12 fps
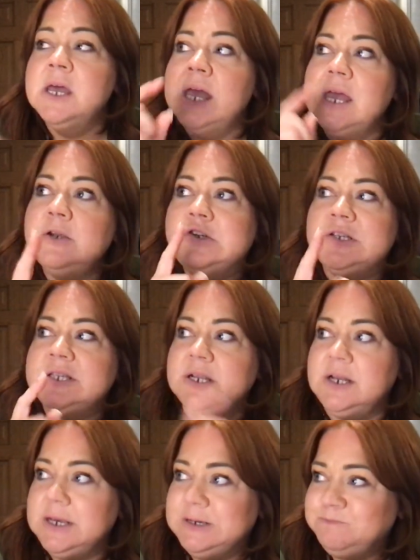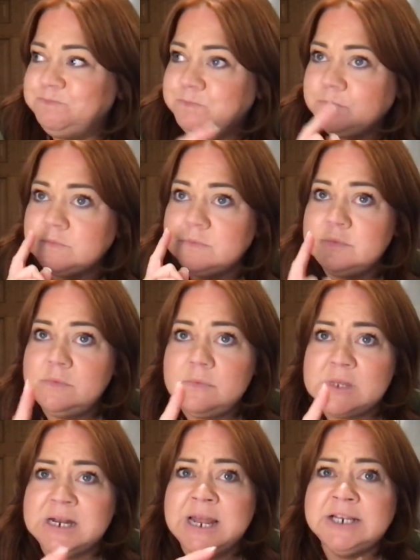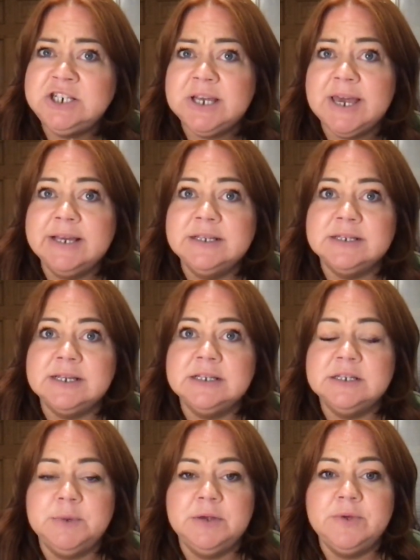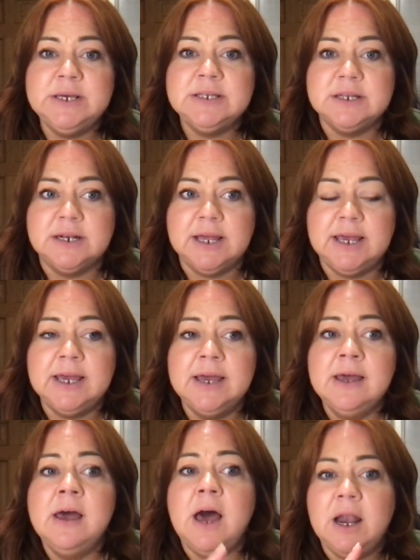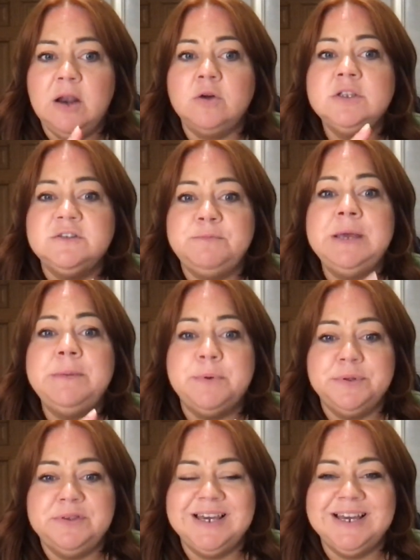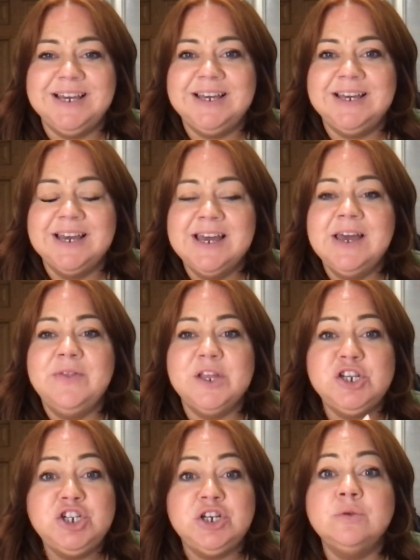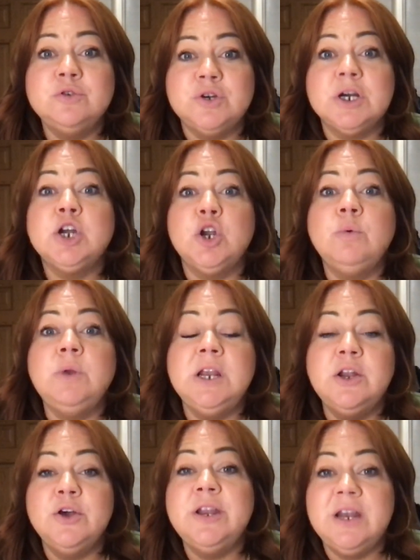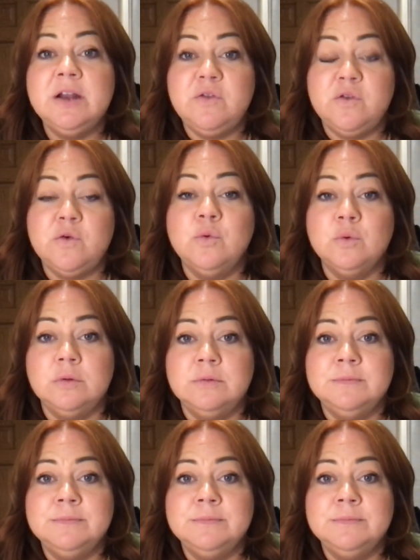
Interestingly, an educator said to me recently, a lot of people think that children can only learn in a school,